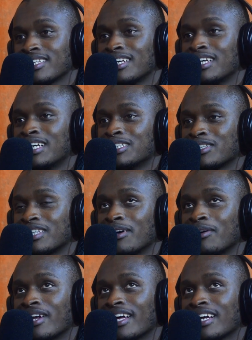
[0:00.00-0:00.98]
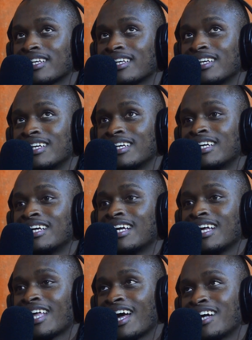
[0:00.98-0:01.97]
Yeah, so I, I like, went and
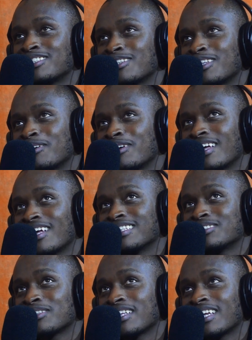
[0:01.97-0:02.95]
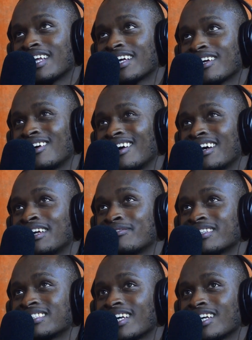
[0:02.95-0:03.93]
actually went yeah, so and read. Like, so they're like,
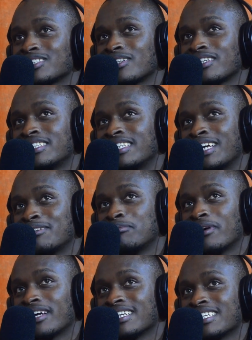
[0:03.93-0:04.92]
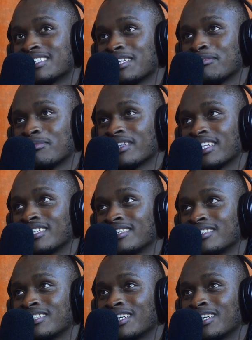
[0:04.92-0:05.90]
if this guy is not dead by December,
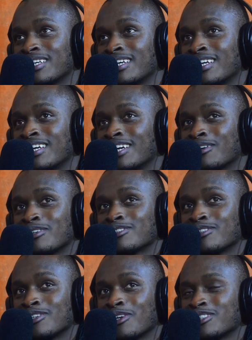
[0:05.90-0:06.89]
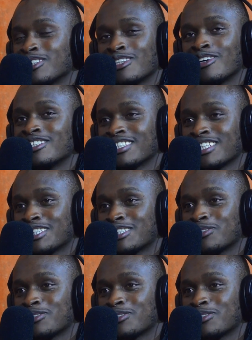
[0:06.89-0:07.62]
then it was a, it was a nonsense